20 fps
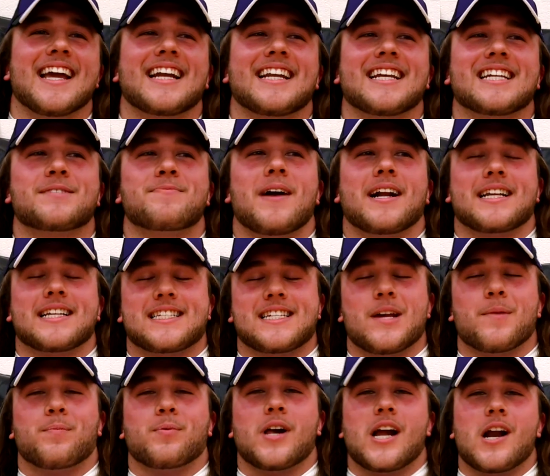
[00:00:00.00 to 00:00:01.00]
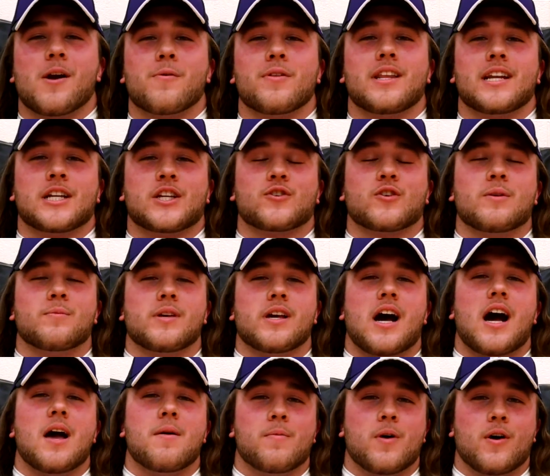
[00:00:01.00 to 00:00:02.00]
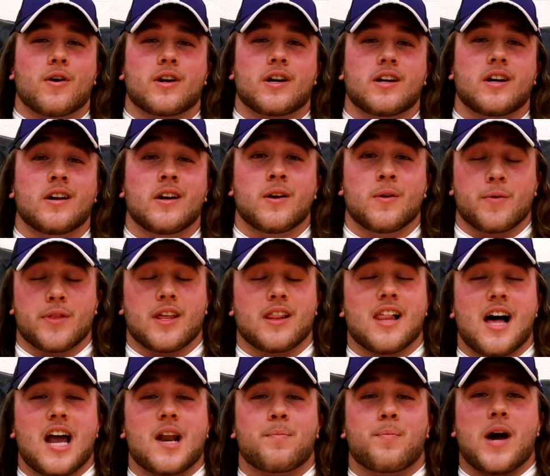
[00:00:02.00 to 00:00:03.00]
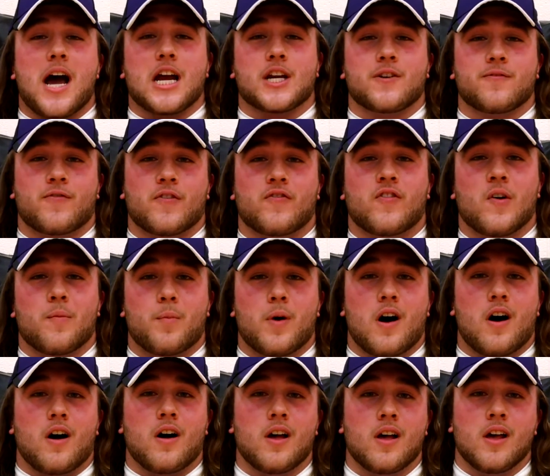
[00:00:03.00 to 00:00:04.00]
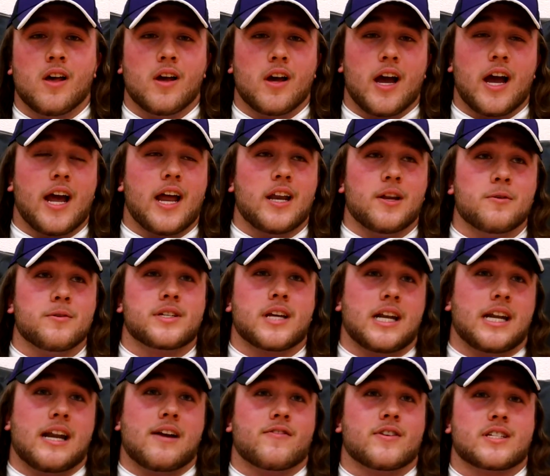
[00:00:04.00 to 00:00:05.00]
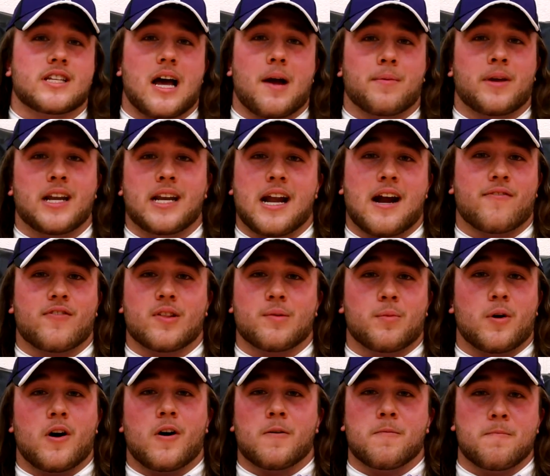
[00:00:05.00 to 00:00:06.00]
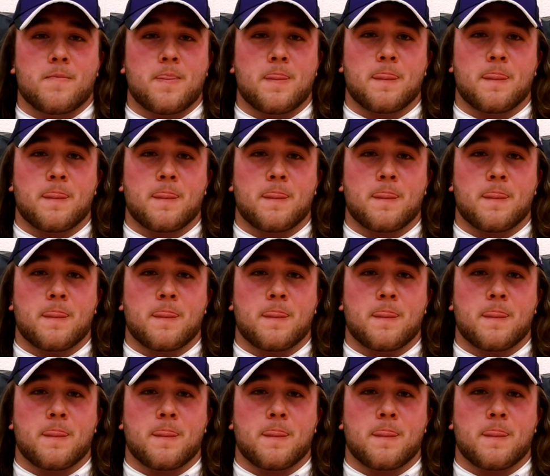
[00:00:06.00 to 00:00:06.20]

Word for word: They can expect to see a player with an extremely high motor, with a lot of passion for football, and who's going to never stop getting after the ball.